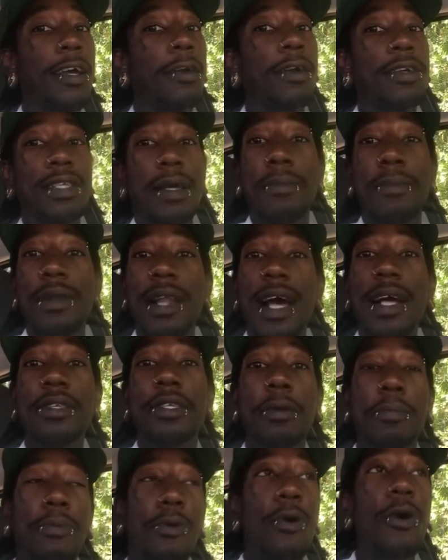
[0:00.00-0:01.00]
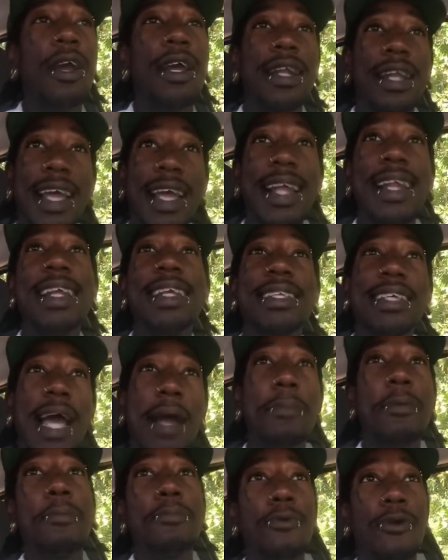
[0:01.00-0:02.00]
Cause I'm not supporting any
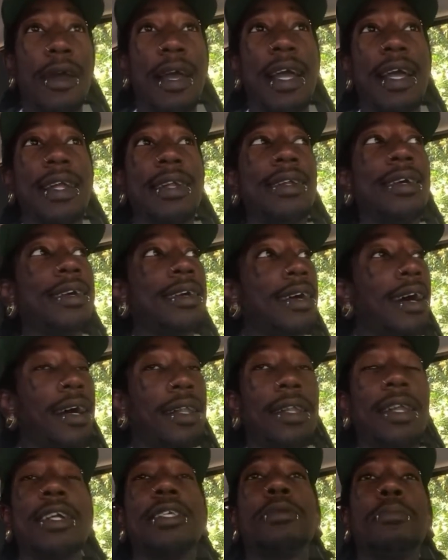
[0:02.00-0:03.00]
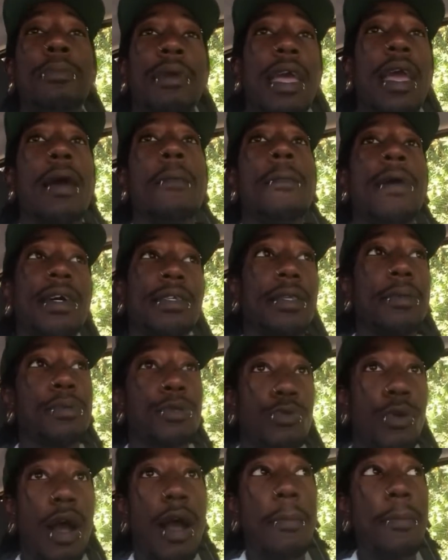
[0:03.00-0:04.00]
type of brand unless me and my
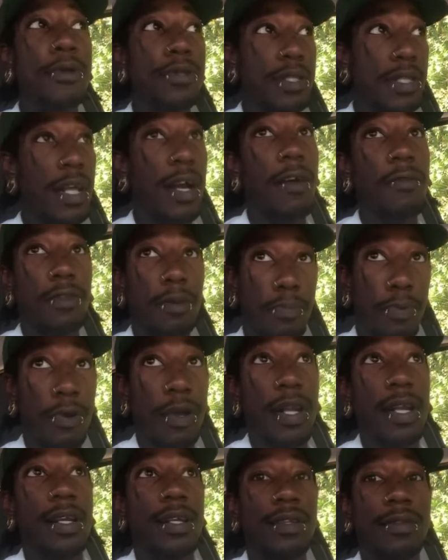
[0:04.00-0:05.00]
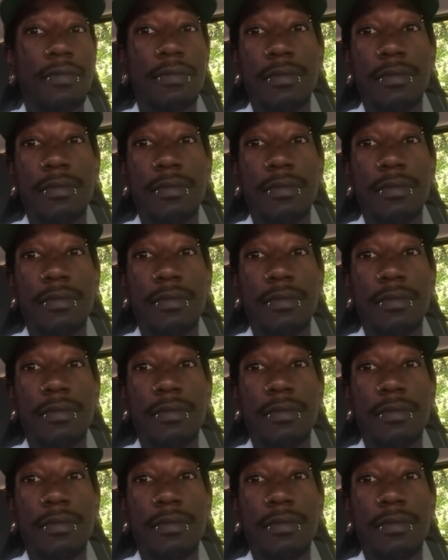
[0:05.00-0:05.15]
subscribers love the brand.